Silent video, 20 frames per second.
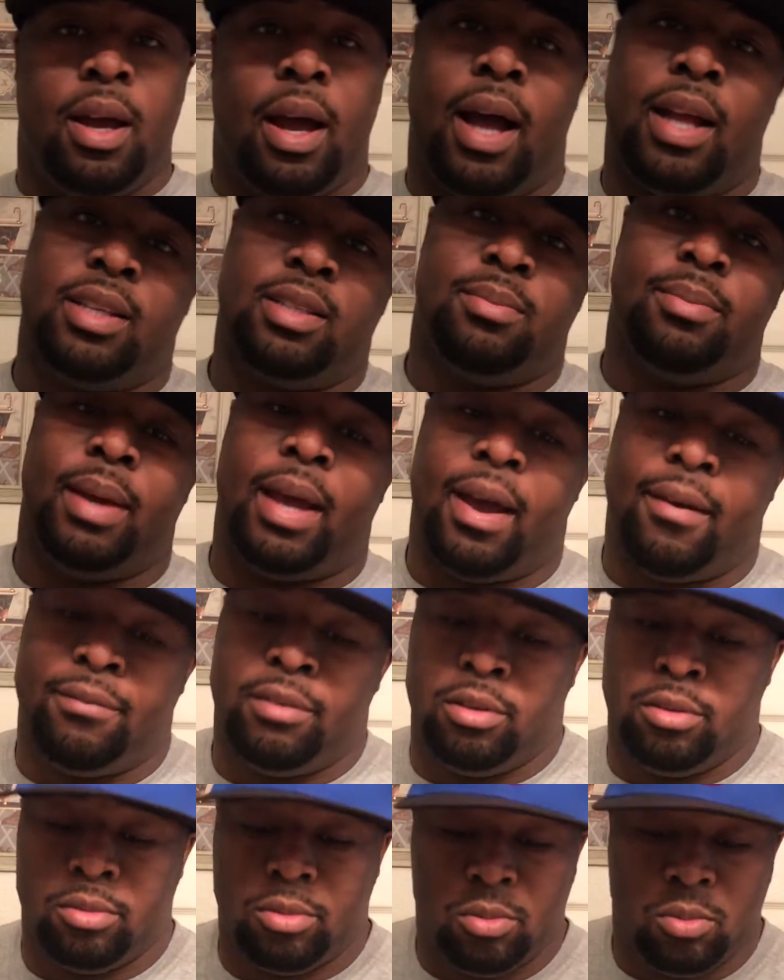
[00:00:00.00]
I just been
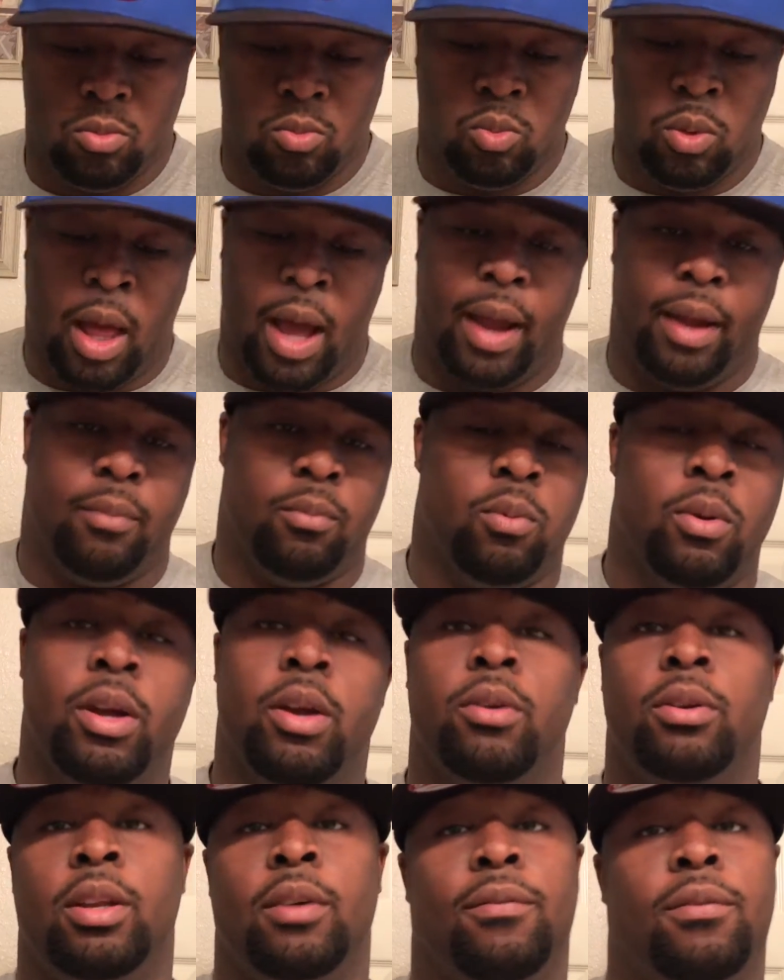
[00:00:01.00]
having like
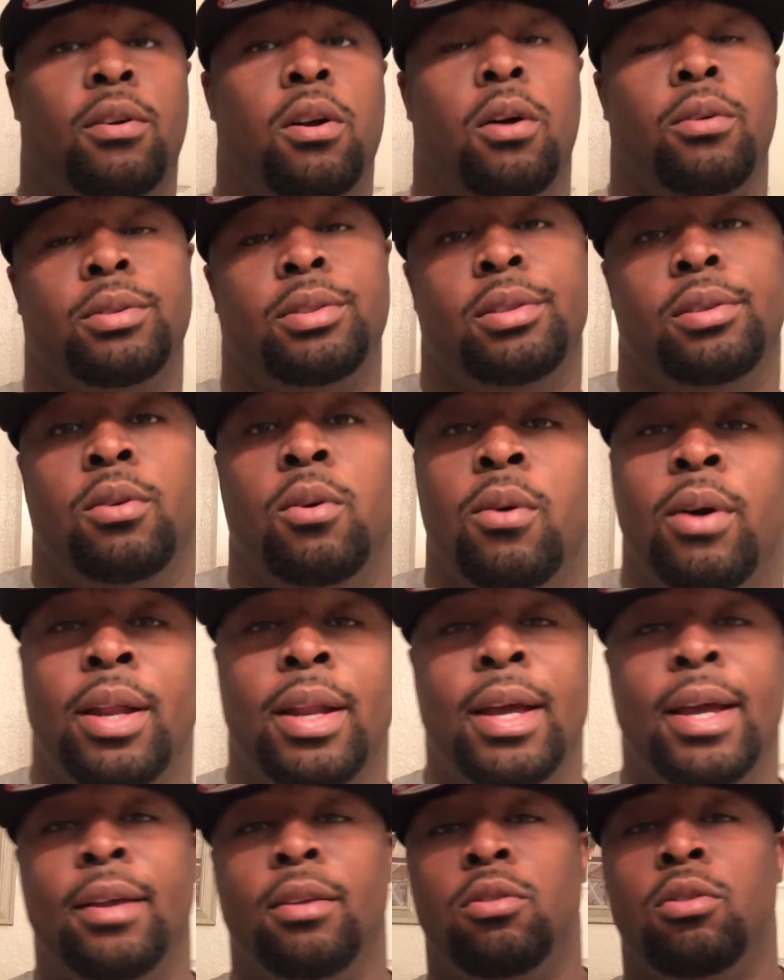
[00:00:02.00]
real difficulty
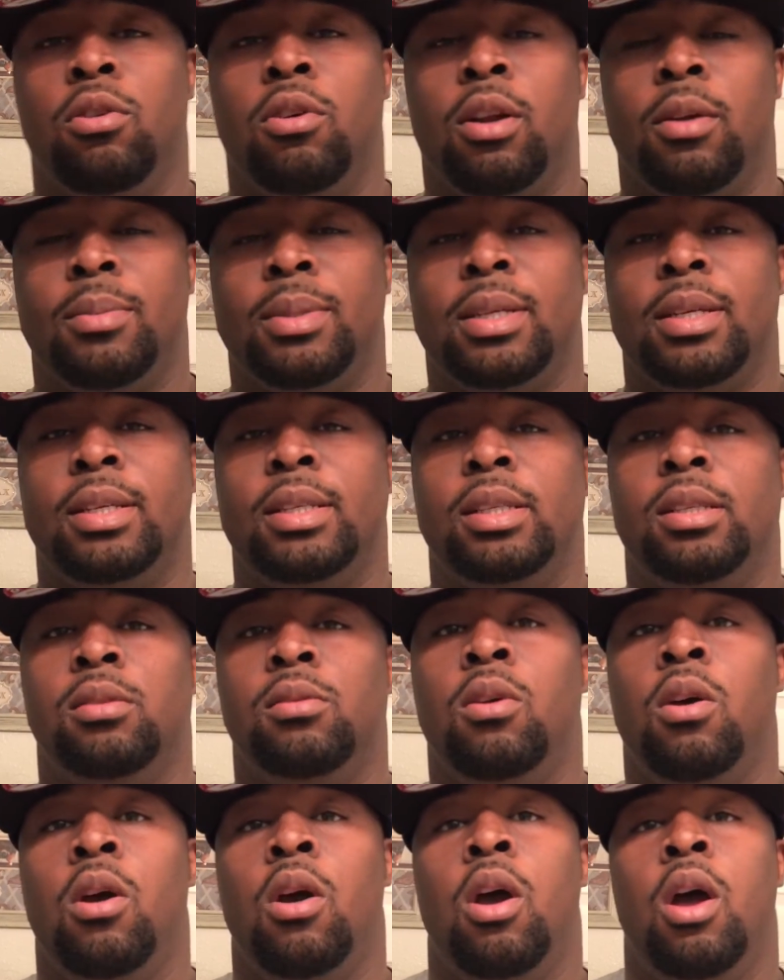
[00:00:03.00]
doing that. You know what I'm
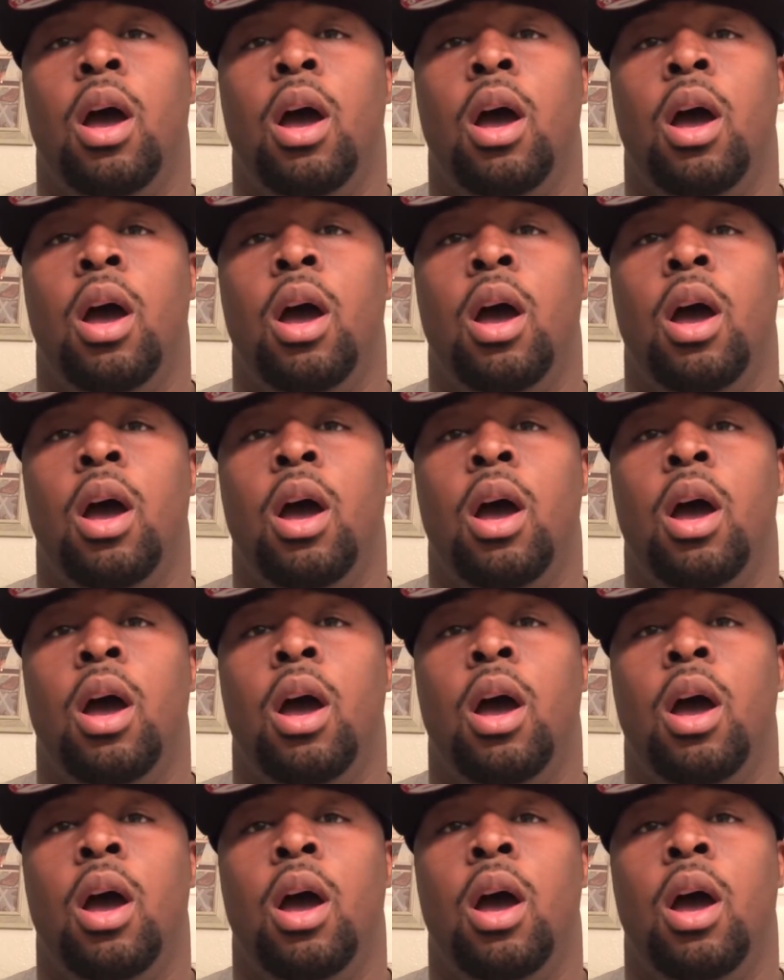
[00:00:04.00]
saying?